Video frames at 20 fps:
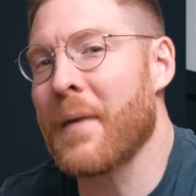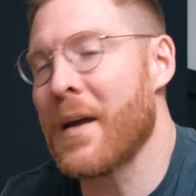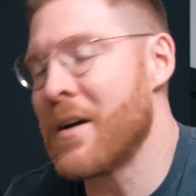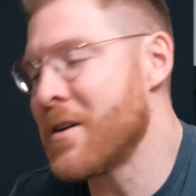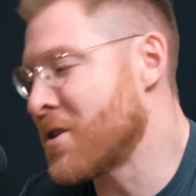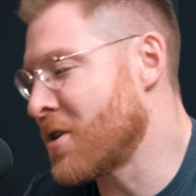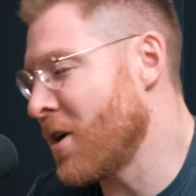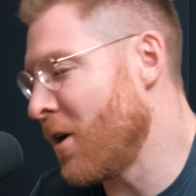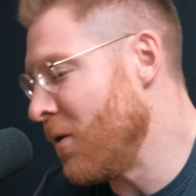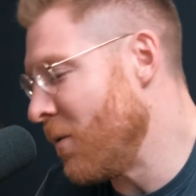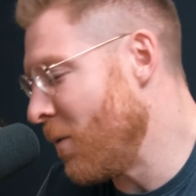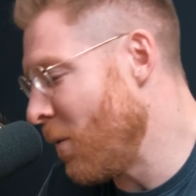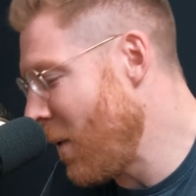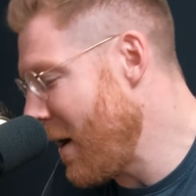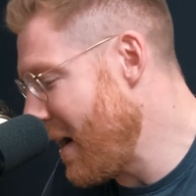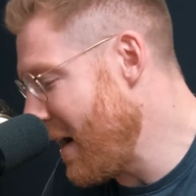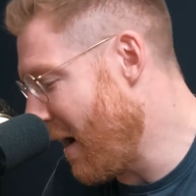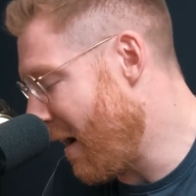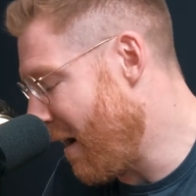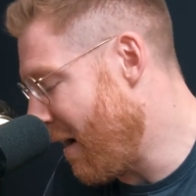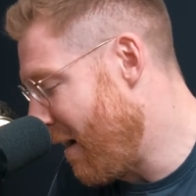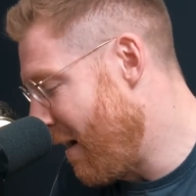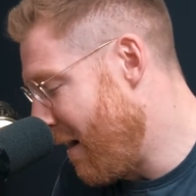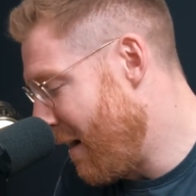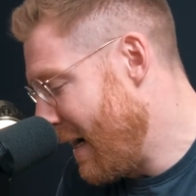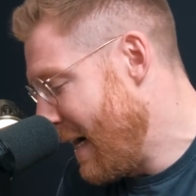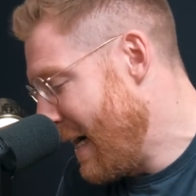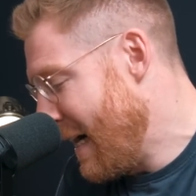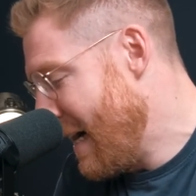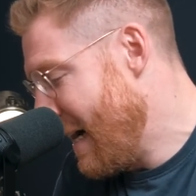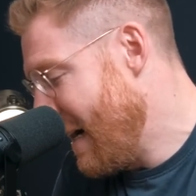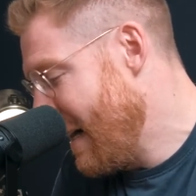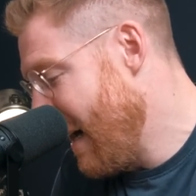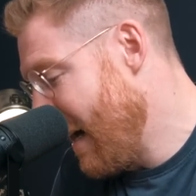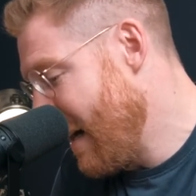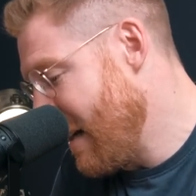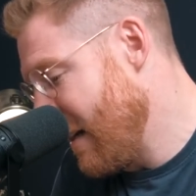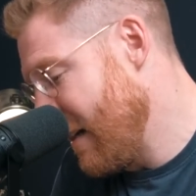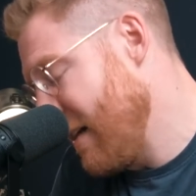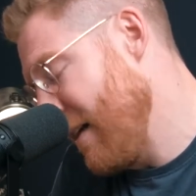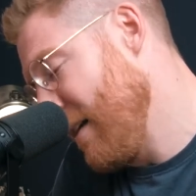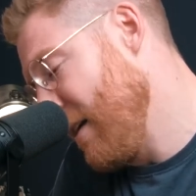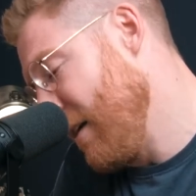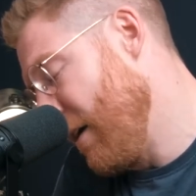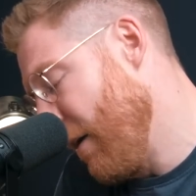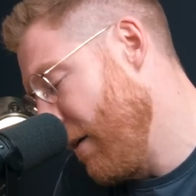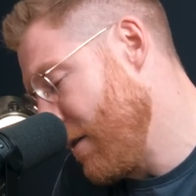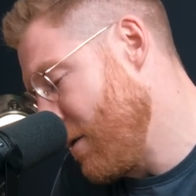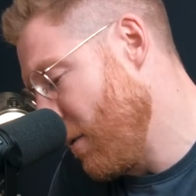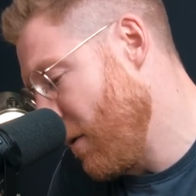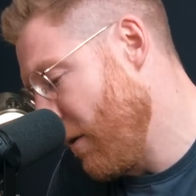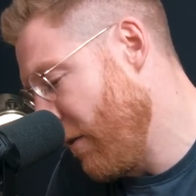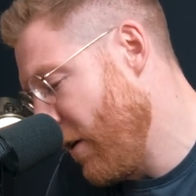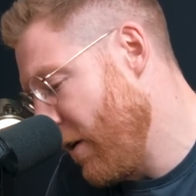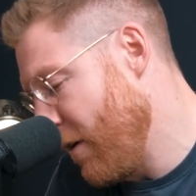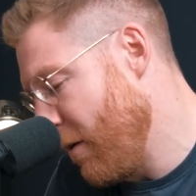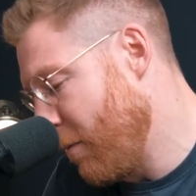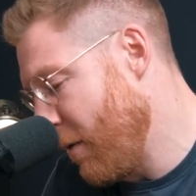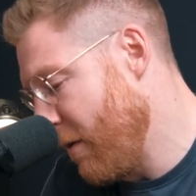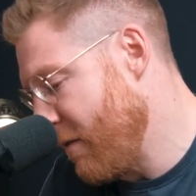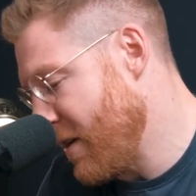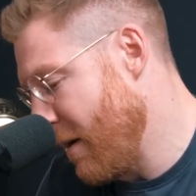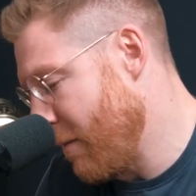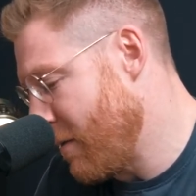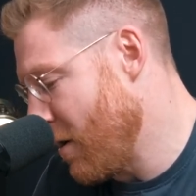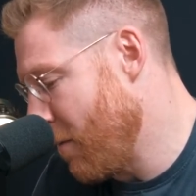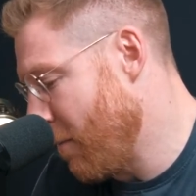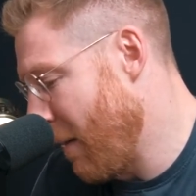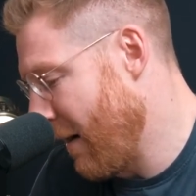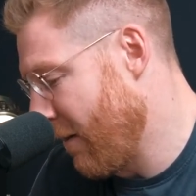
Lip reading: So we are, as you would have heard in the previous episode,